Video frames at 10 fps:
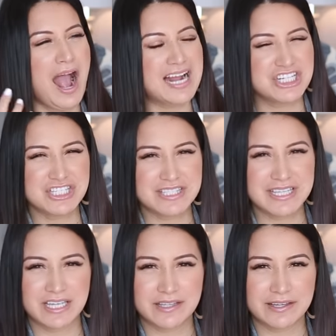I just
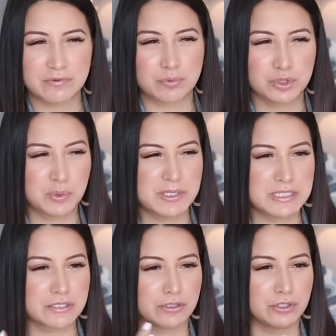think it like
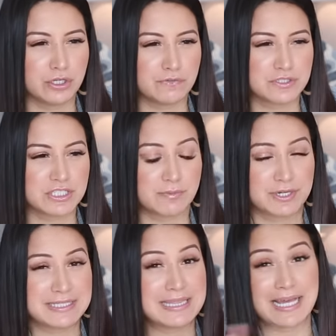ruins the look for some
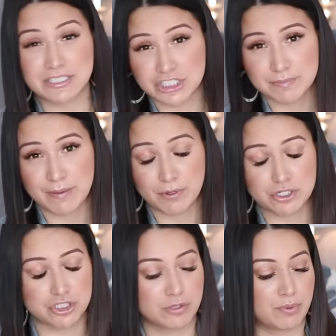reason. That's just my
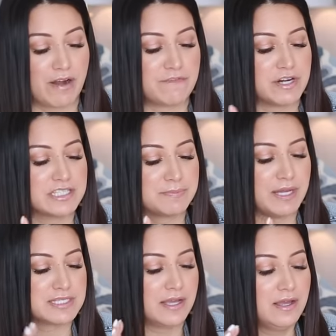personal preference.
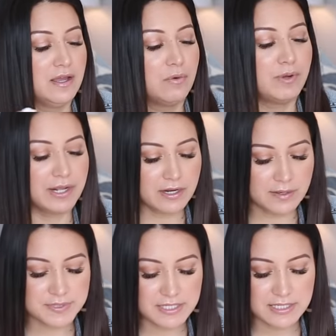But when it
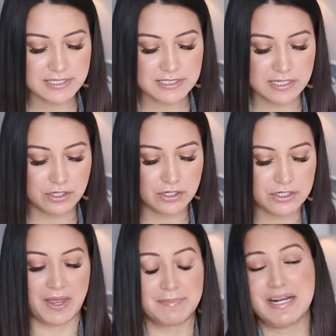comes to these
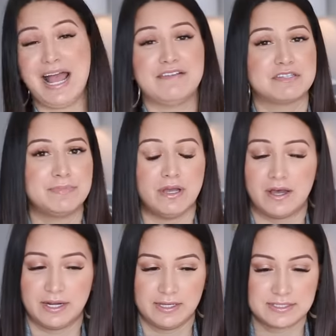sneakers, I'm gonna have to be
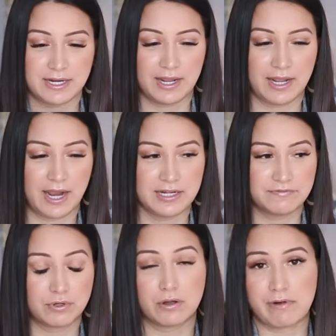honest, I kind
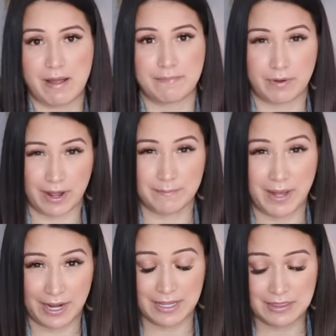of regret
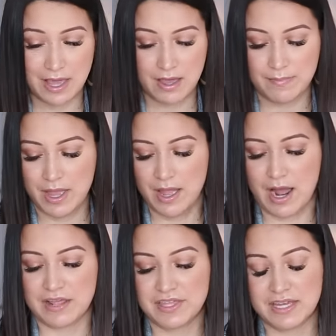buying them.
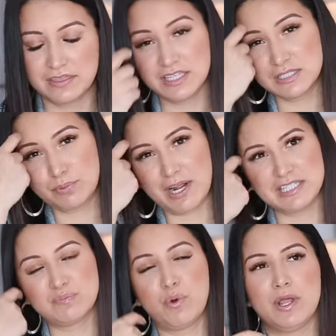I think at this
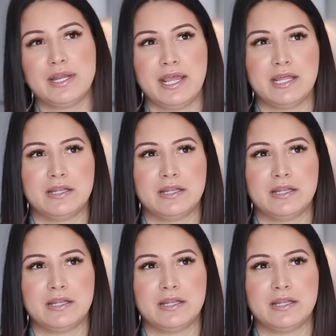price point,